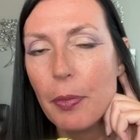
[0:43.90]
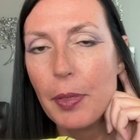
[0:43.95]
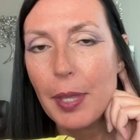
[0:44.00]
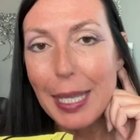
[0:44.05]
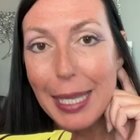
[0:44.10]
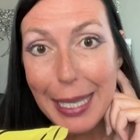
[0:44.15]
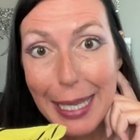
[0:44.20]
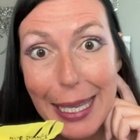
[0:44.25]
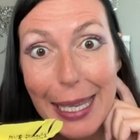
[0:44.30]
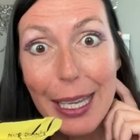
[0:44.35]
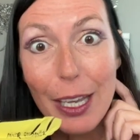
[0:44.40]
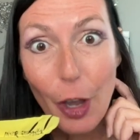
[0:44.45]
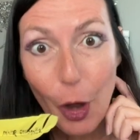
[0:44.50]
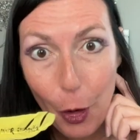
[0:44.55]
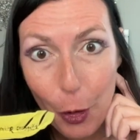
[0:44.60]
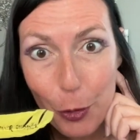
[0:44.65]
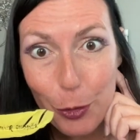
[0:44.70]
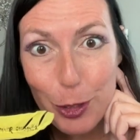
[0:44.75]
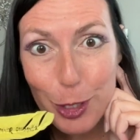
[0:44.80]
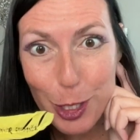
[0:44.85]
the
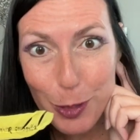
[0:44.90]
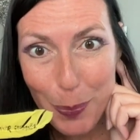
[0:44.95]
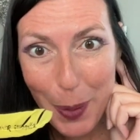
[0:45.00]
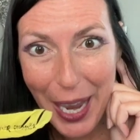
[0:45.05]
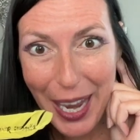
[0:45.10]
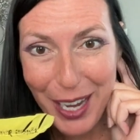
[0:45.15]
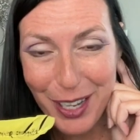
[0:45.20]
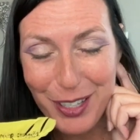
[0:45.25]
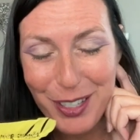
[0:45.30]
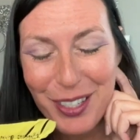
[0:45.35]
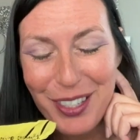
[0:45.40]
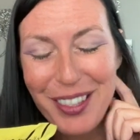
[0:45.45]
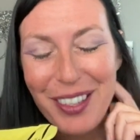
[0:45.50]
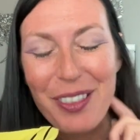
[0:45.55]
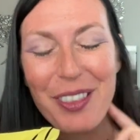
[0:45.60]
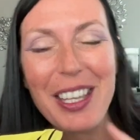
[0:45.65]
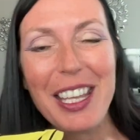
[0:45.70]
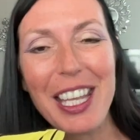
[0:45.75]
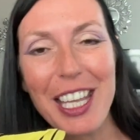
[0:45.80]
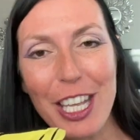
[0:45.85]
ego space,
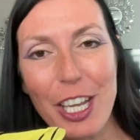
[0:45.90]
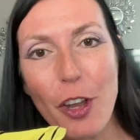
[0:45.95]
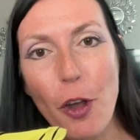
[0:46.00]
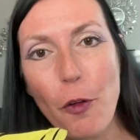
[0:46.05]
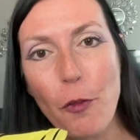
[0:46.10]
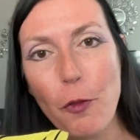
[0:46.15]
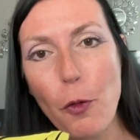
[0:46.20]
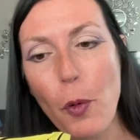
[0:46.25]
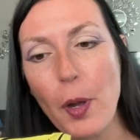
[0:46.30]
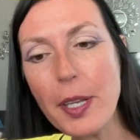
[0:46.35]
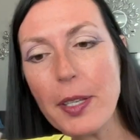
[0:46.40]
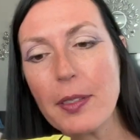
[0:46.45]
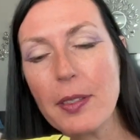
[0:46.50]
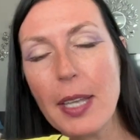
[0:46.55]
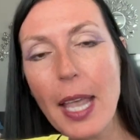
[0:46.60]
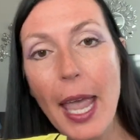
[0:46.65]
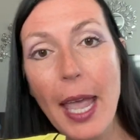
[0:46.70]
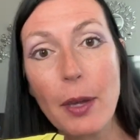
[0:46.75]
the ego voice.